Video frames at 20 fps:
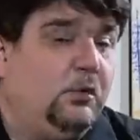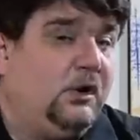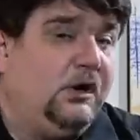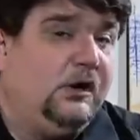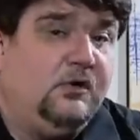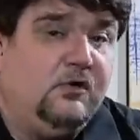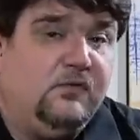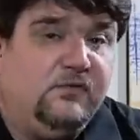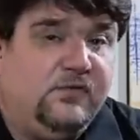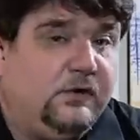wing
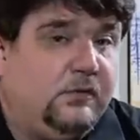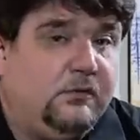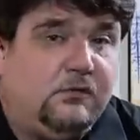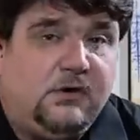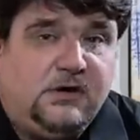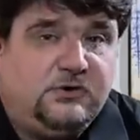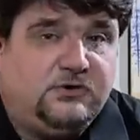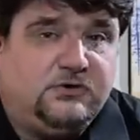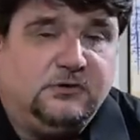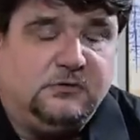
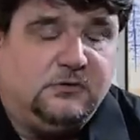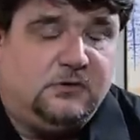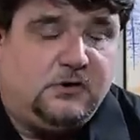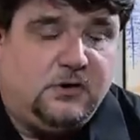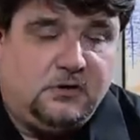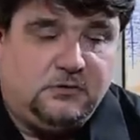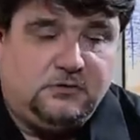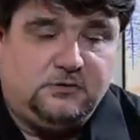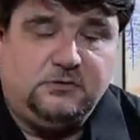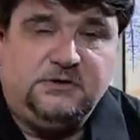configuration
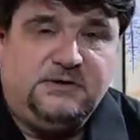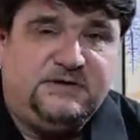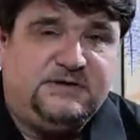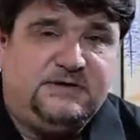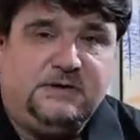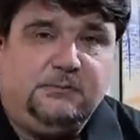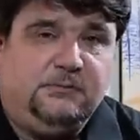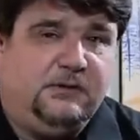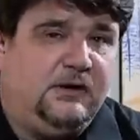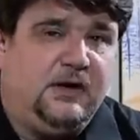not too
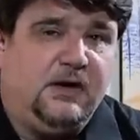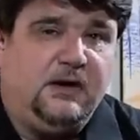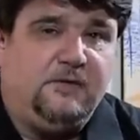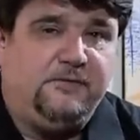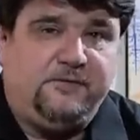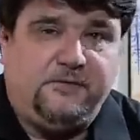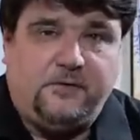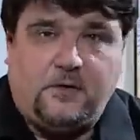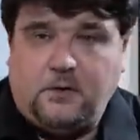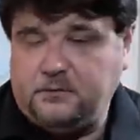dissimilar
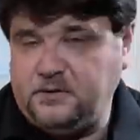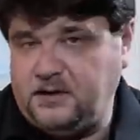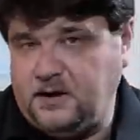from